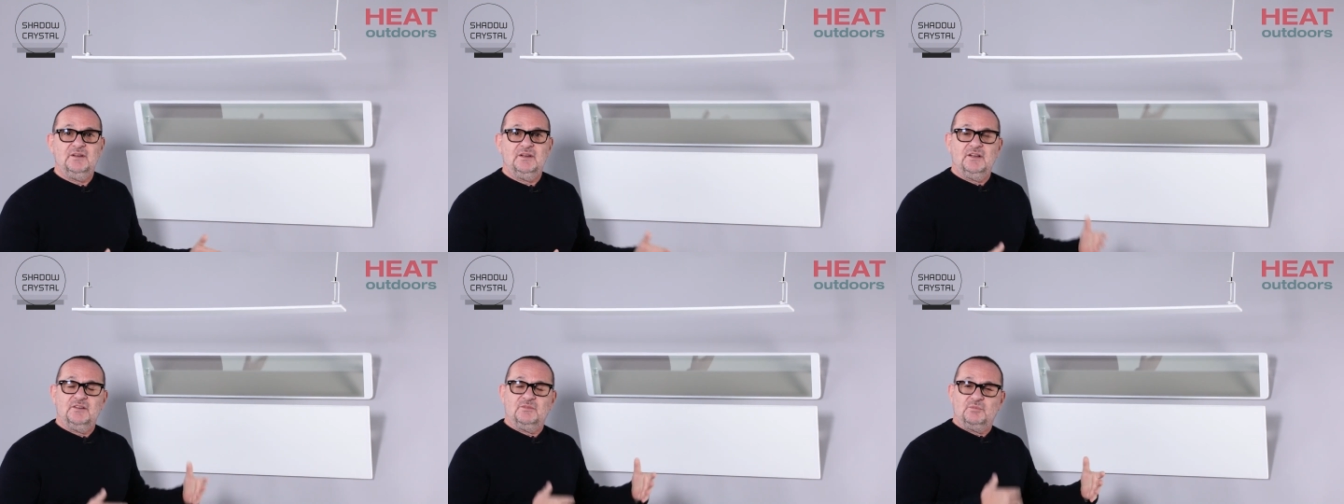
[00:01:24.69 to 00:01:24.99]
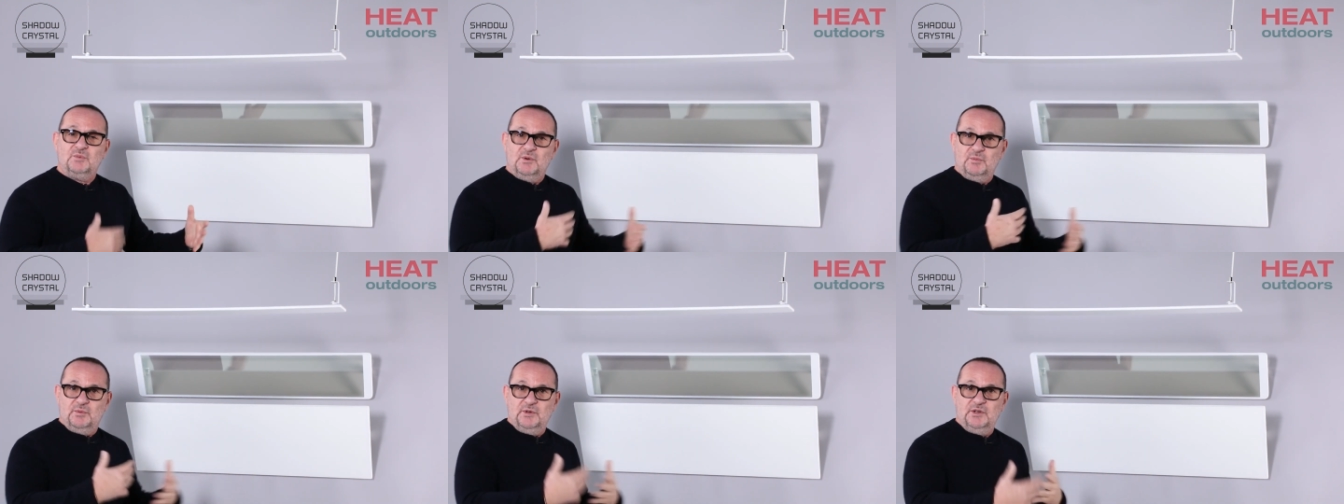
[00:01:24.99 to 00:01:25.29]
as
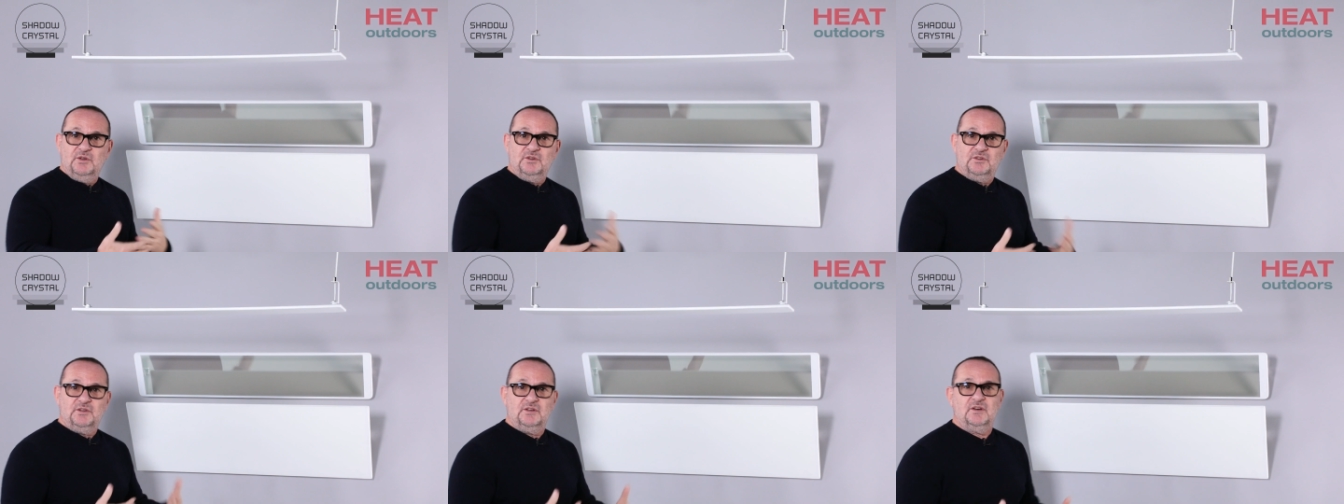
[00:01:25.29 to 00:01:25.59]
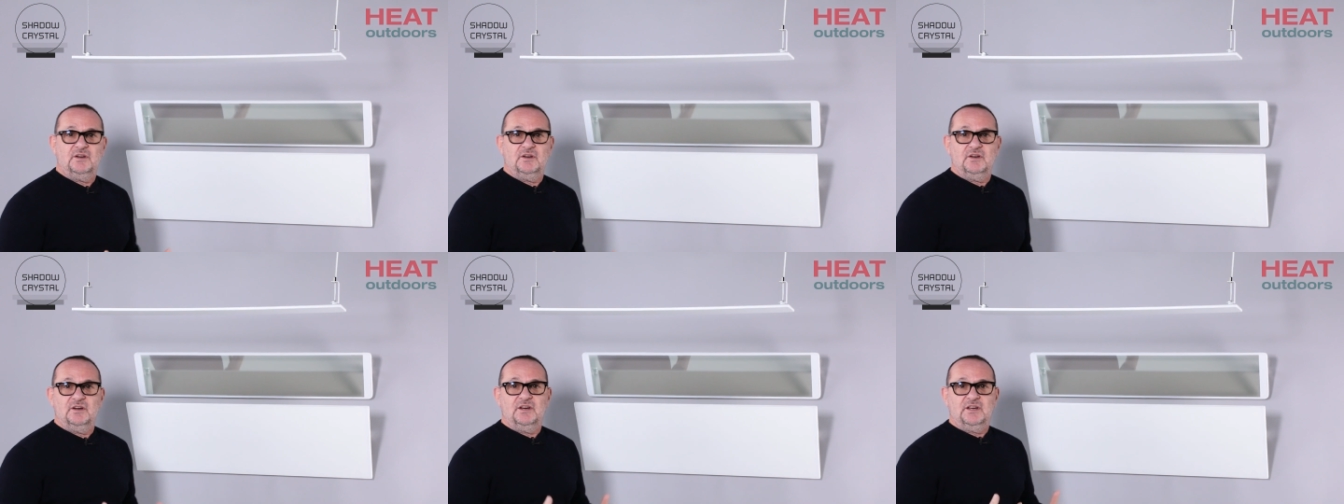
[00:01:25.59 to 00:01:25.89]
we'll be using
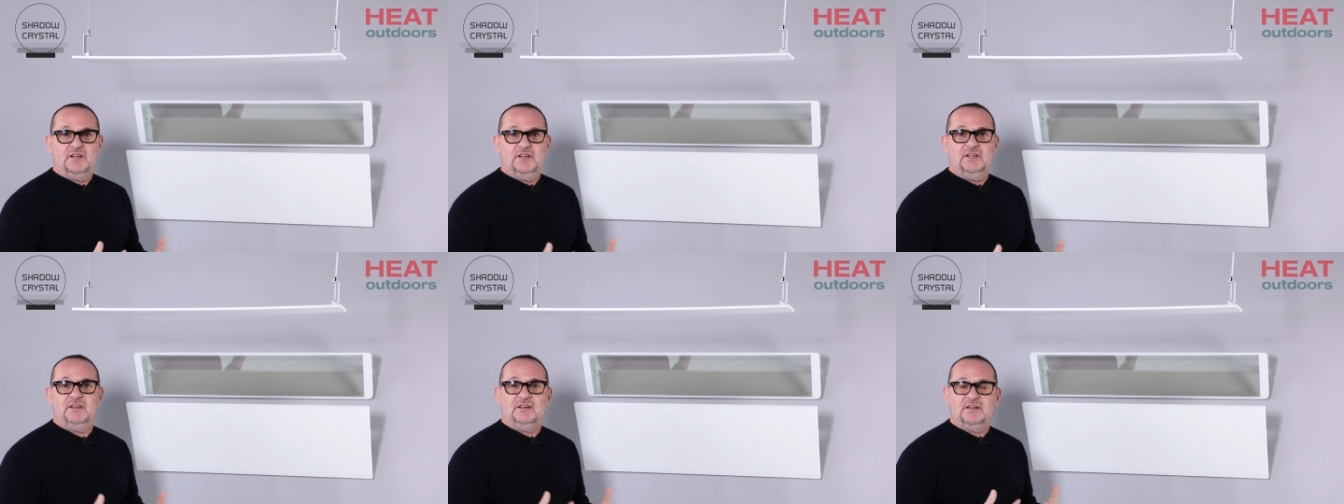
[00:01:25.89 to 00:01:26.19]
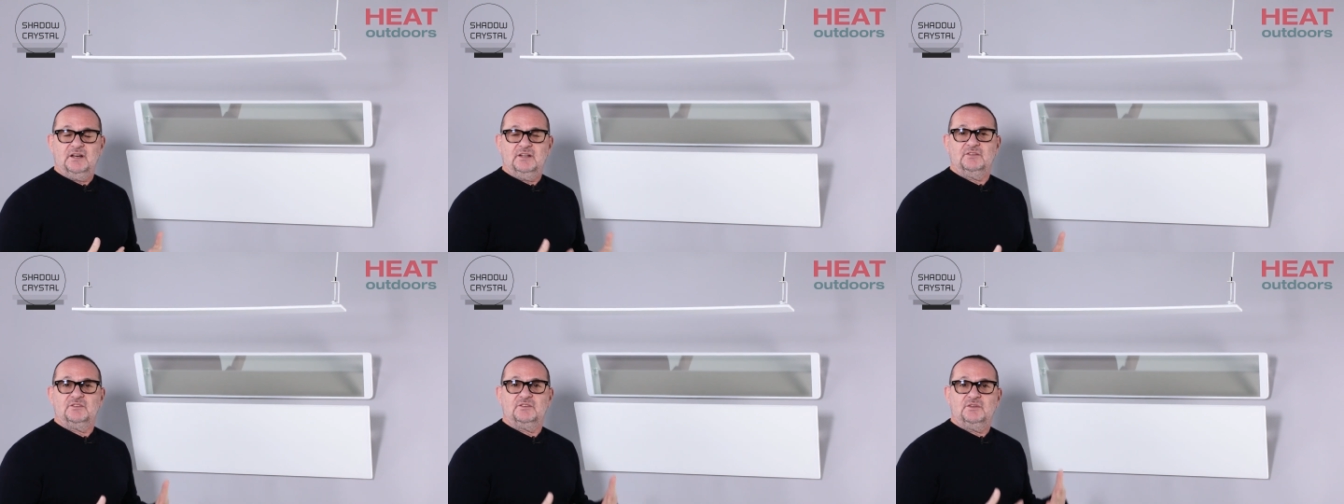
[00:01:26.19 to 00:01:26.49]
a, a heat
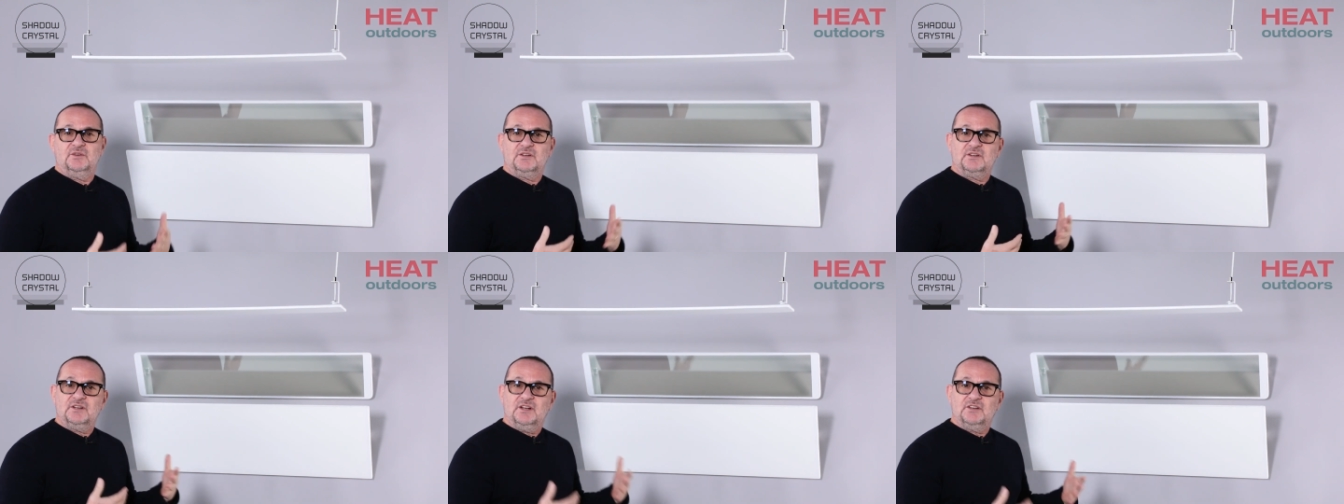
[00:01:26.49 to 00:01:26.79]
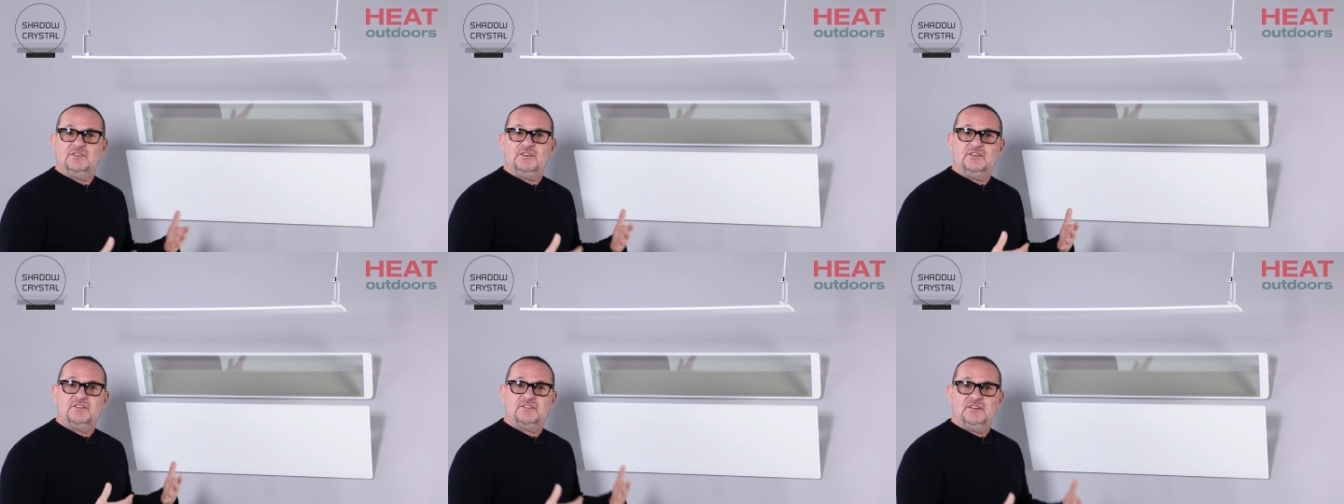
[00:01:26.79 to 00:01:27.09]
gun so you can
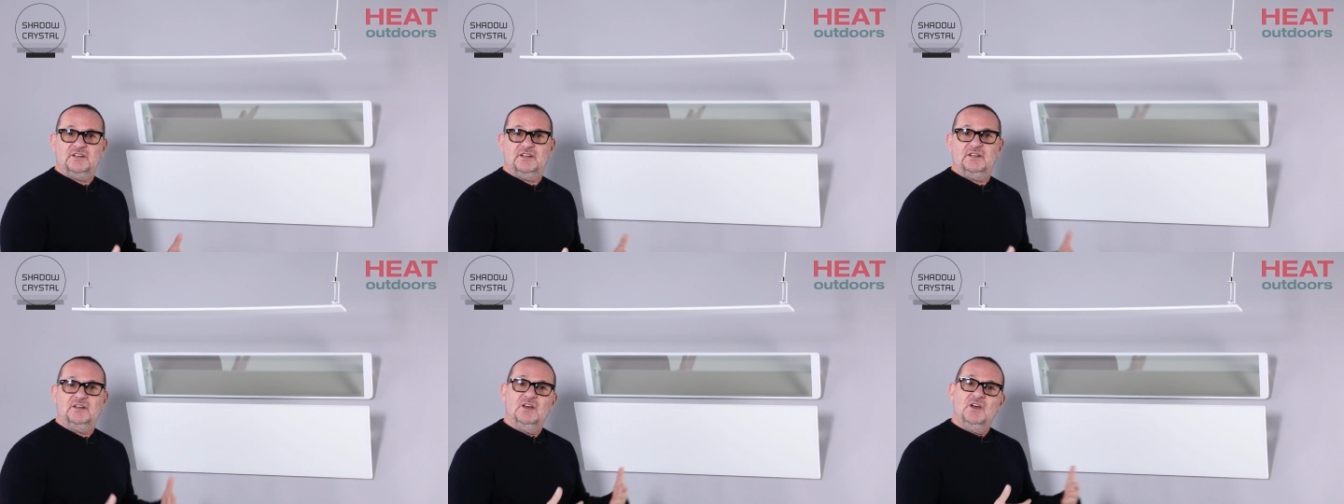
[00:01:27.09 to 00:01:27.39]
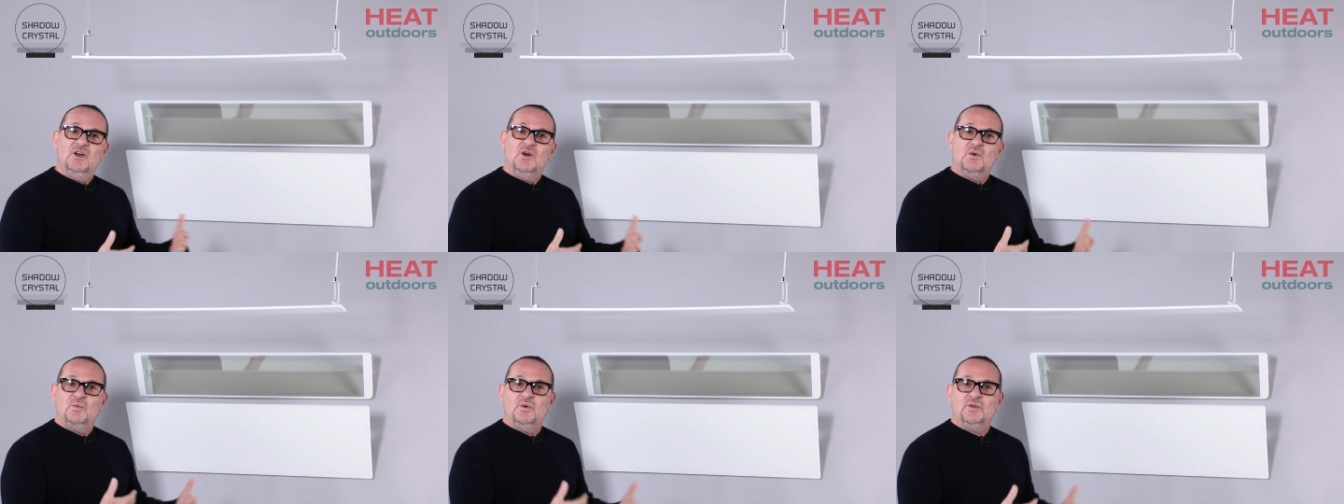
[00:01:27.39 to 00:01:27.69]
actually see
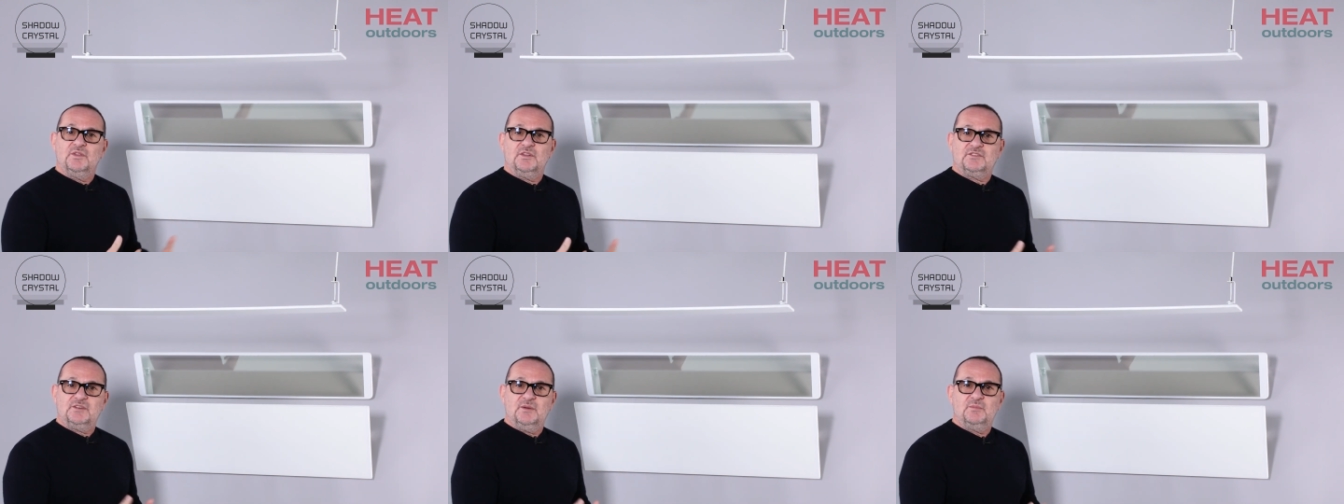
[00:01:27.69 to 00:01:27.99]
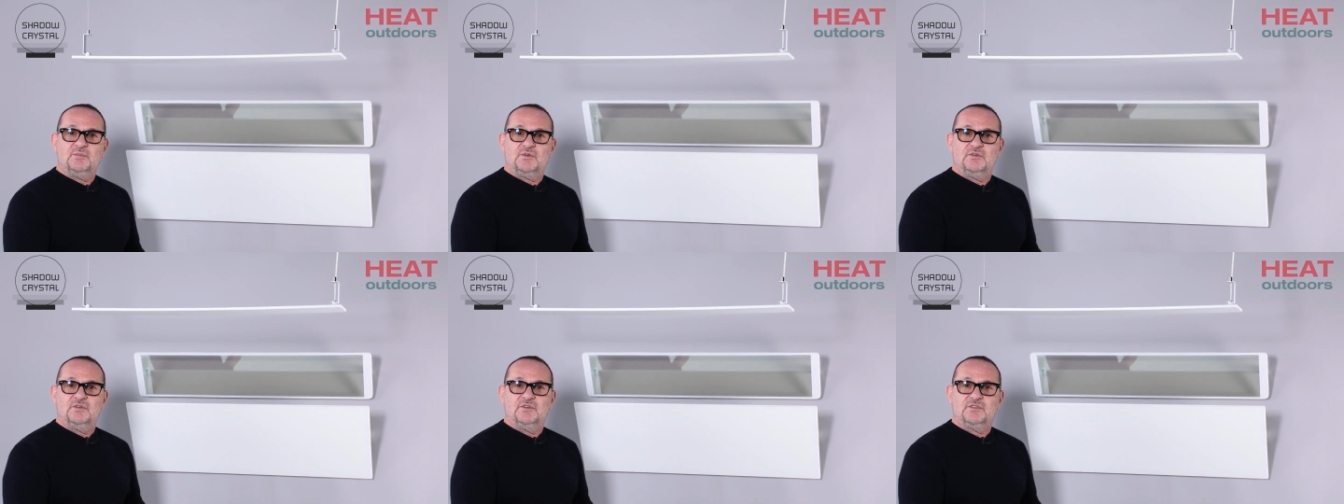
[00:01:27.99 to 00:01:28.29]
what the
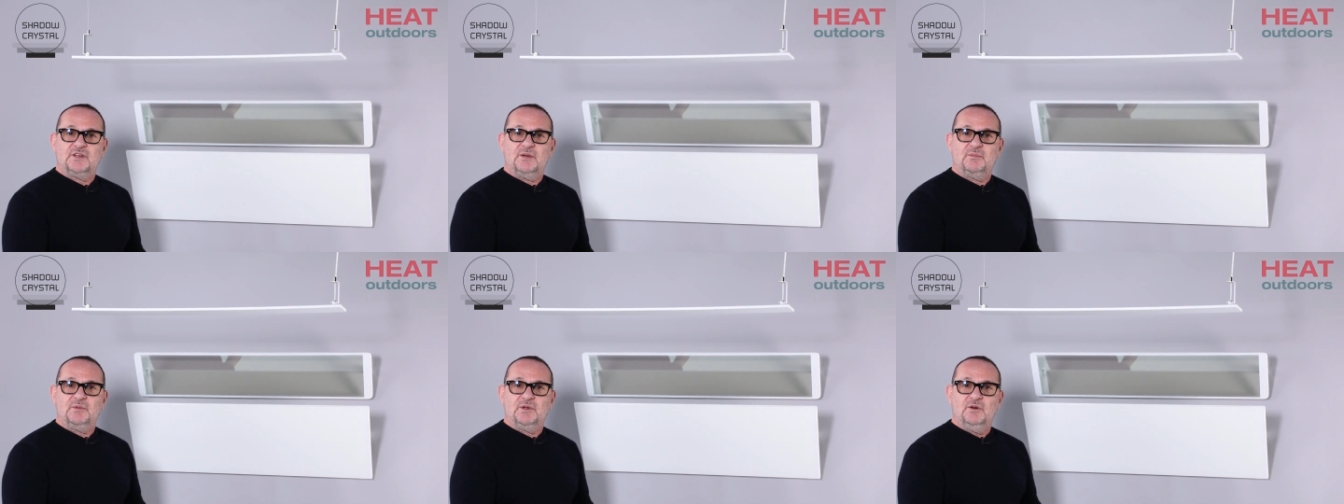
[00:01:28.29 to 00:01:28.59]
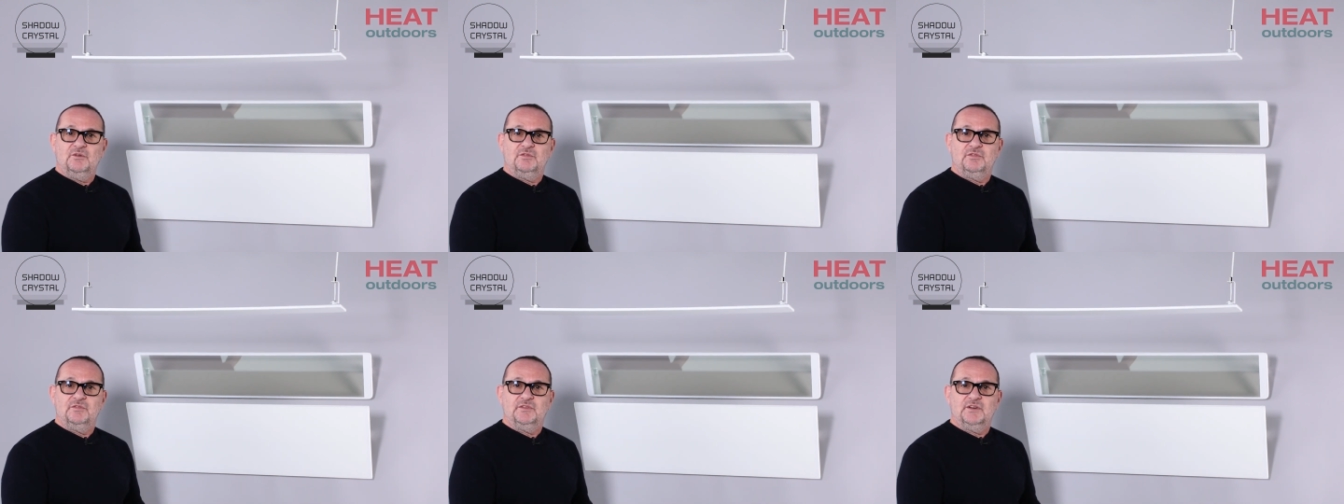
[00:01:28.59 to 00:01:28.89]
temperature is coming
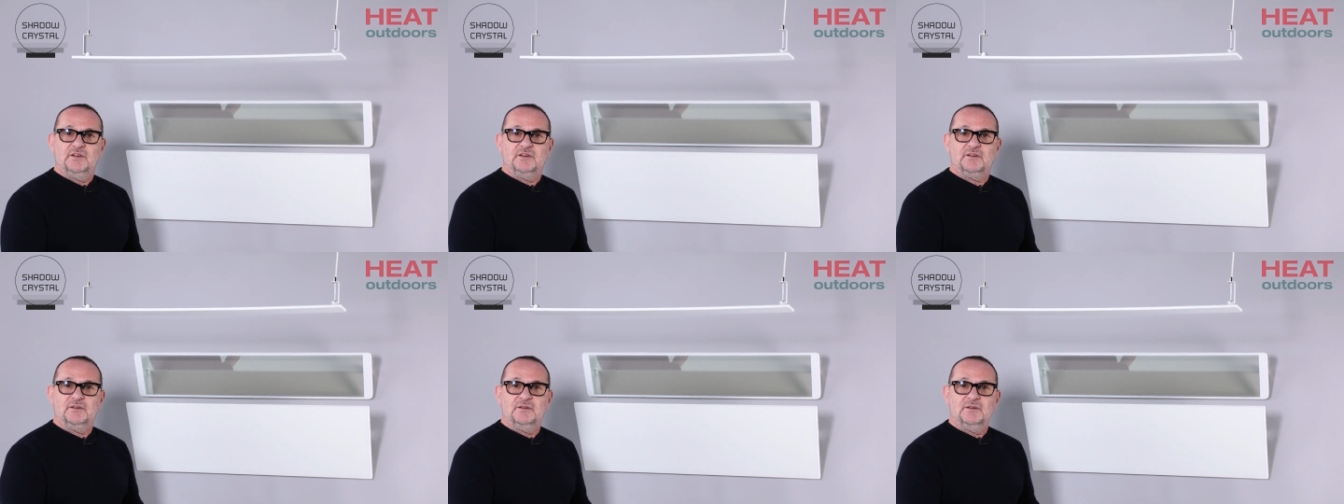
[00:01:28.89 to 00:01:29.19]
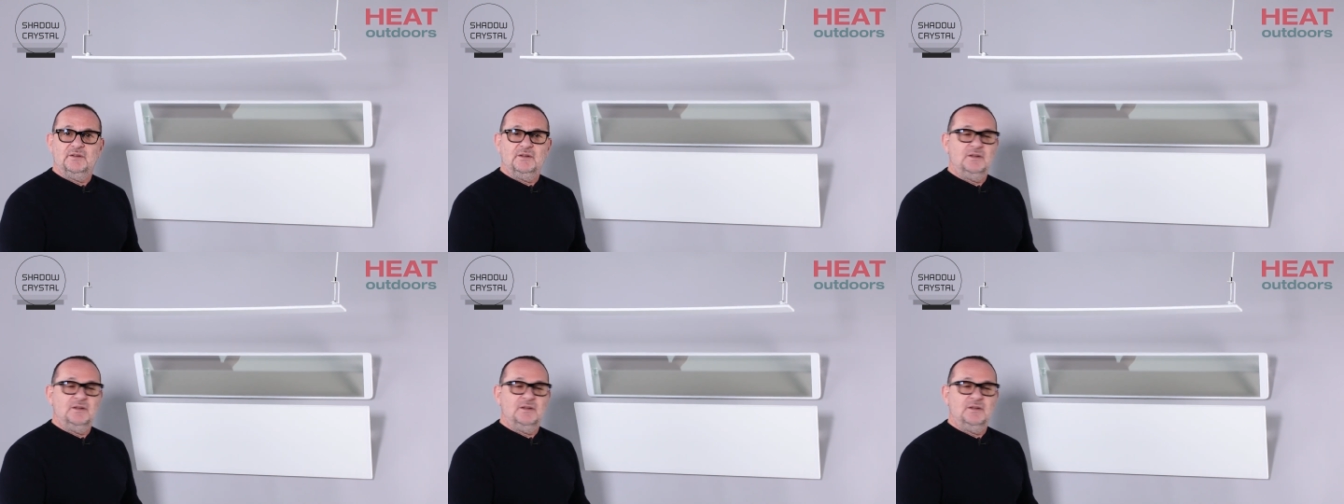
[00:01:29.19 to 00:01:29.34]
off of it.